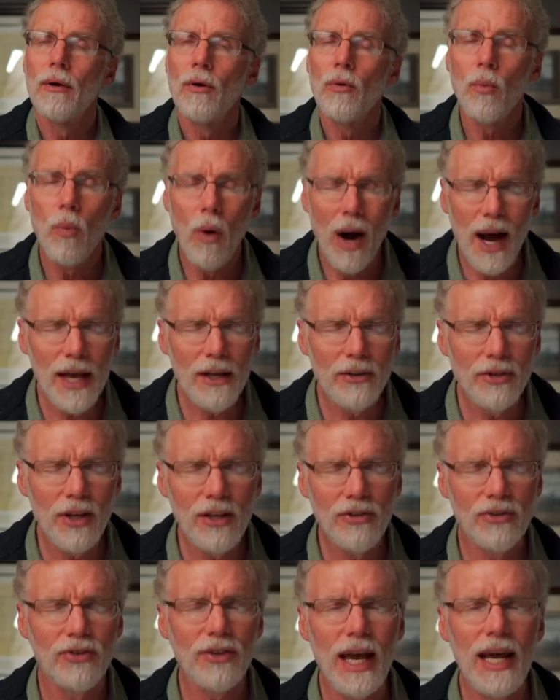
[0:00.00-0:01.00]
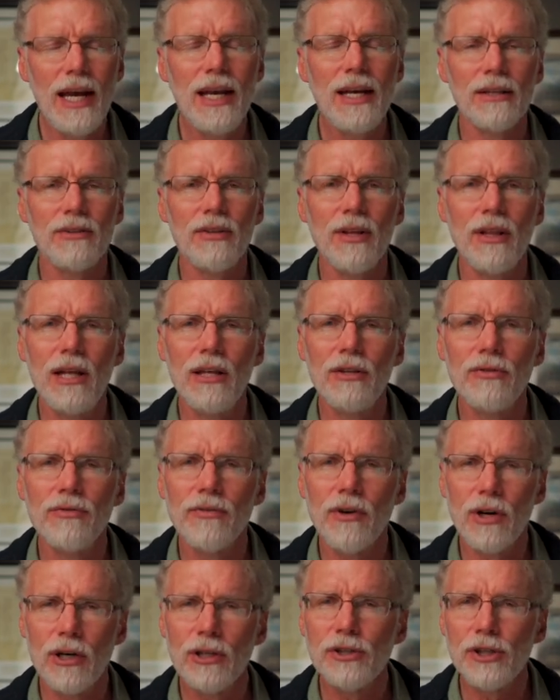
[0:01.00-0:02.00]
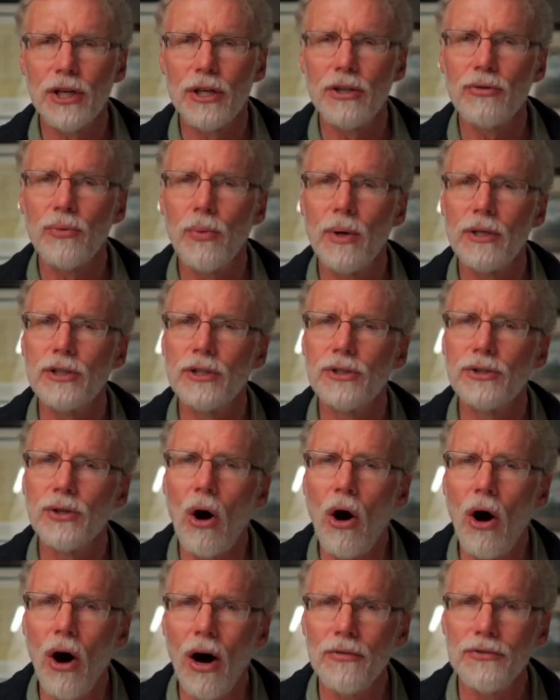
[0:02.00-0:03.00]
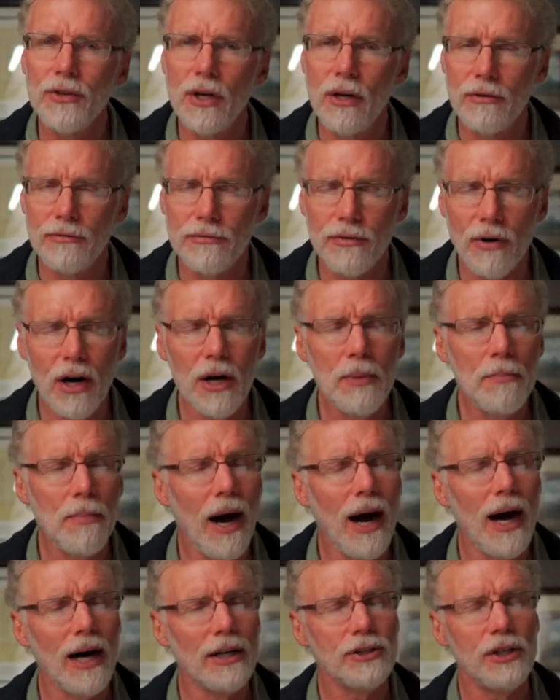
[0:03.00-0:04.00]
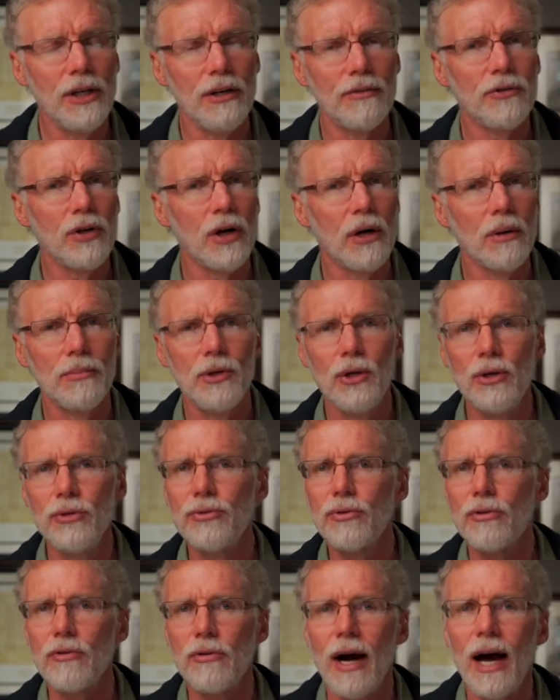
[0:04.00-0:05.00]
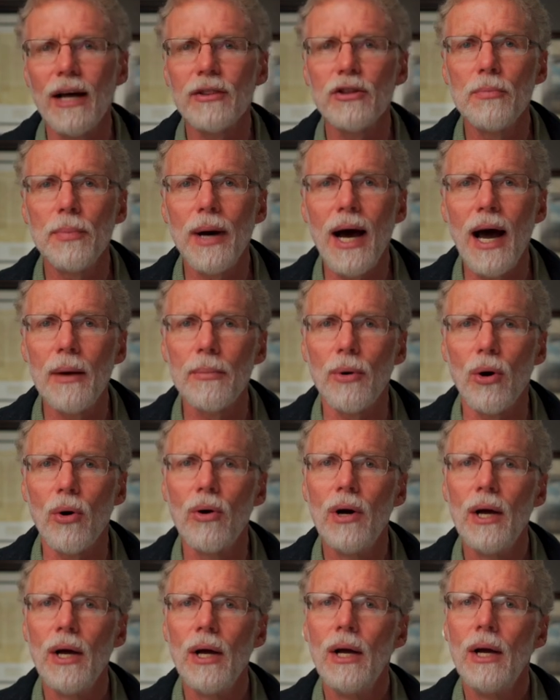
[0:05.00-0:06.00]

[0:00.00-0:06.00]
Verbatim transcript: why is he saying it to these virgins, which is often a very positive term used throughout the Bible?